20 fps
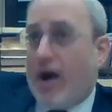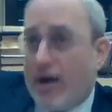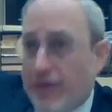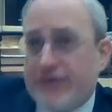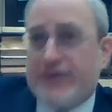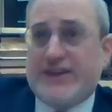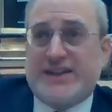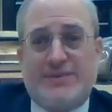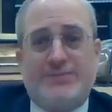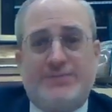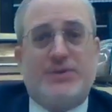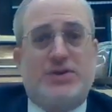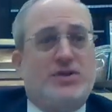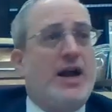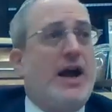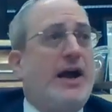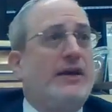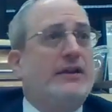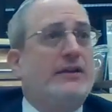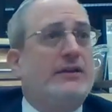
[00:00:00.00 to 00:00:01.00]
on this
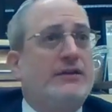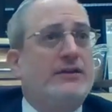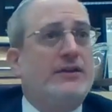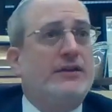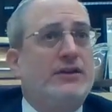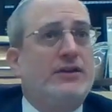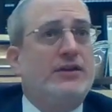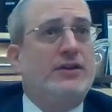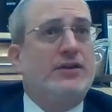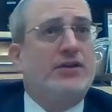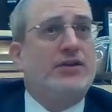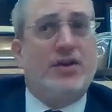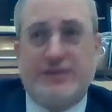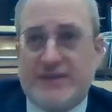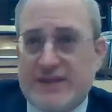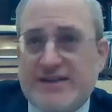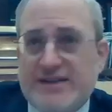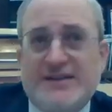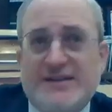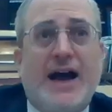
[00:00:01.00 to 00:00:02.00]
Mishkan.
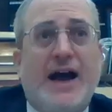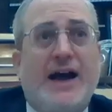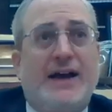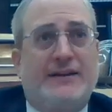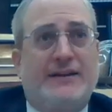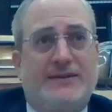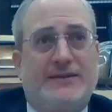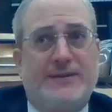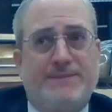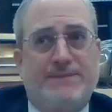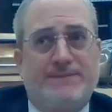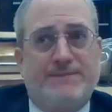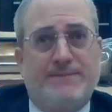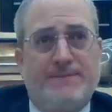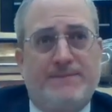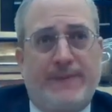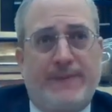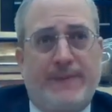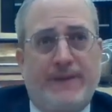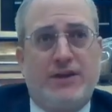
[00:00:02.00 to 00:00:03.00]
Because it's not.
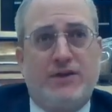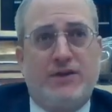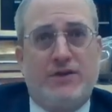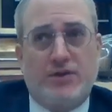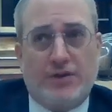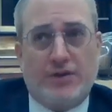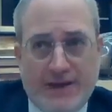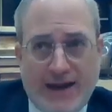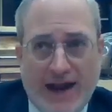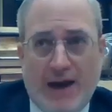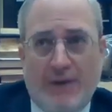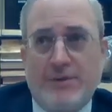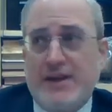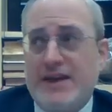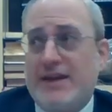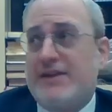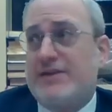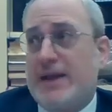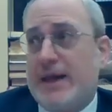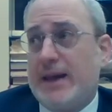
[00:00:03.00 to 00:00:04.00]
You're
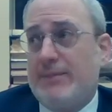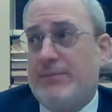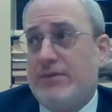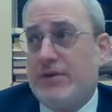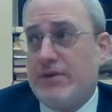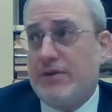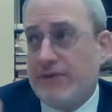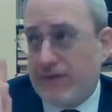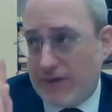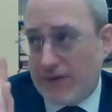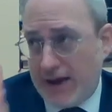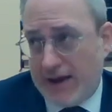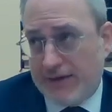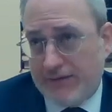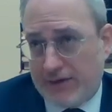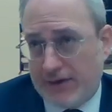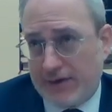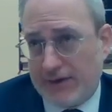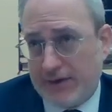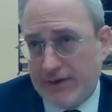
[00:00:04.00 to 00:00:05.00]
carrying them
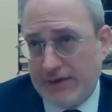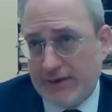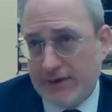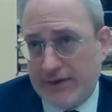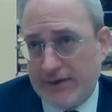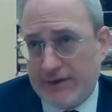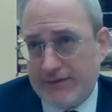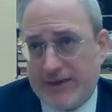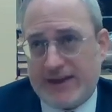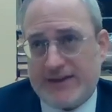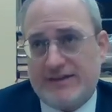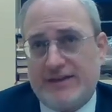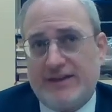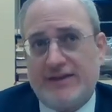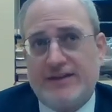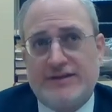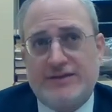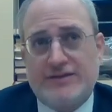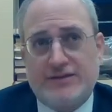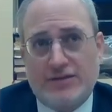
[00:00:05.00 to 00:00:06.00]
forever. That's
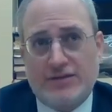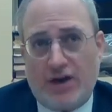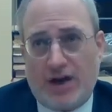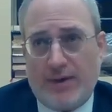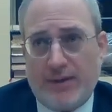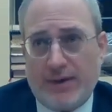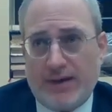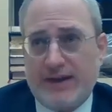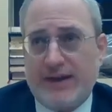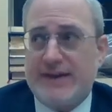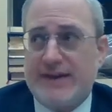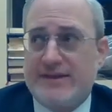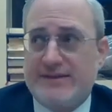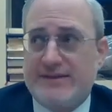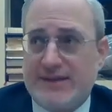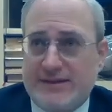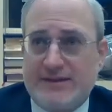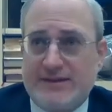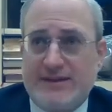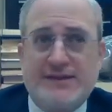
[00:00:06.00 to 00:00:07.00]
the historic
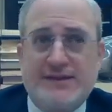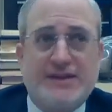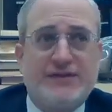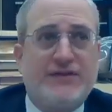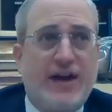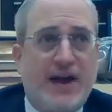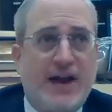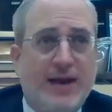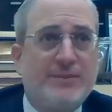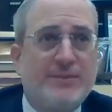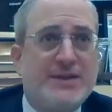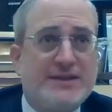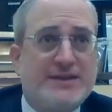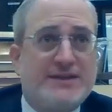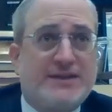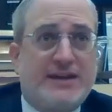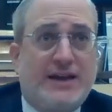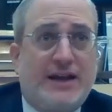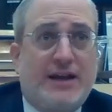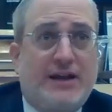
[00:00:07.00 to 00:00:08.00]
existence of Am
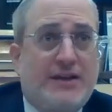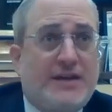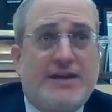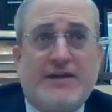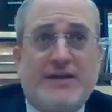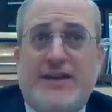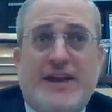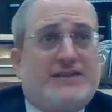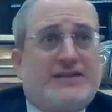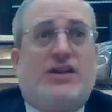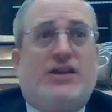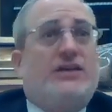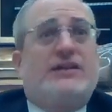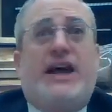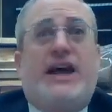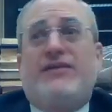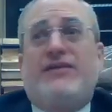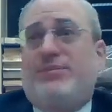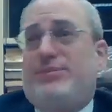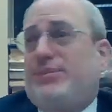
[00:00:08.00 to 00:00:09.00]
Yisrael. That's our
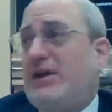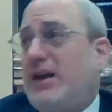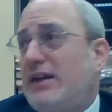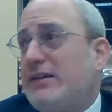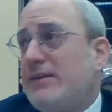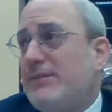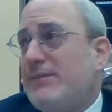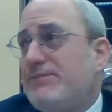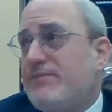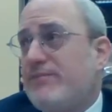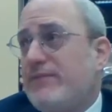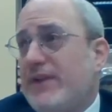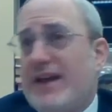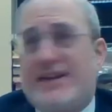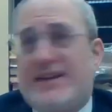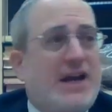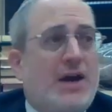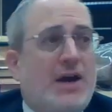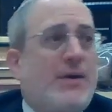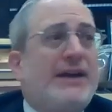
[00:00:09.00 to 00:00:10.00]
lifeblood.
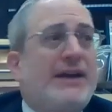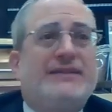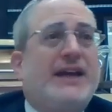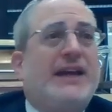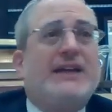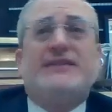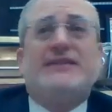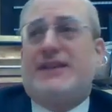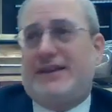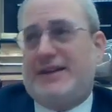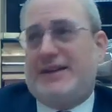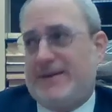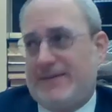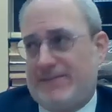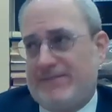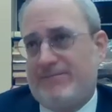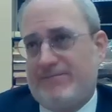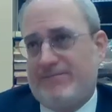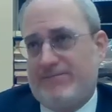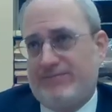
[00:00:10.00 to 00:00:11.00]
That's our identity.